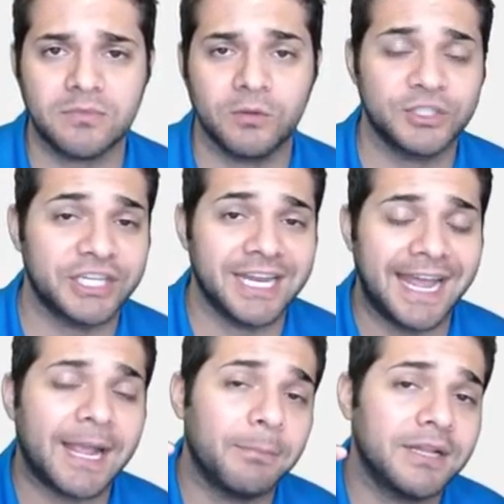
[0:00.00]
which again,
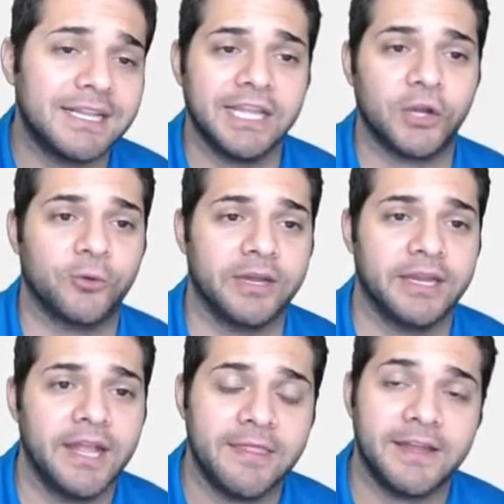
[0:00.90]
I completely
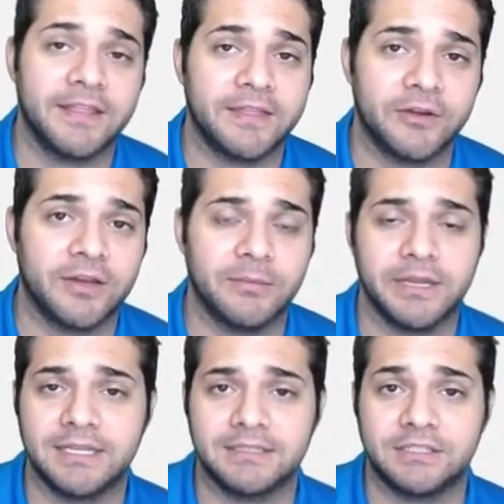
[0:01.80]
agree that Ethereum
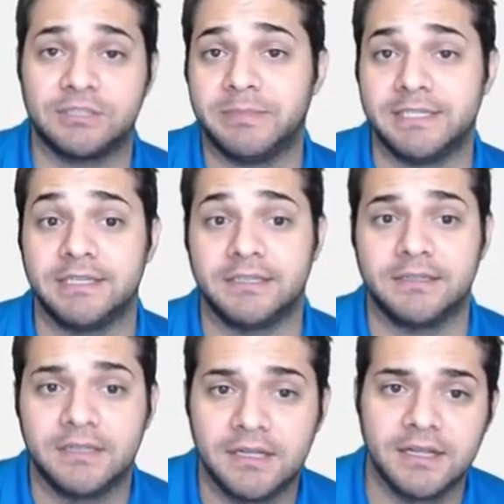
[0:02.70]
is just beasting it,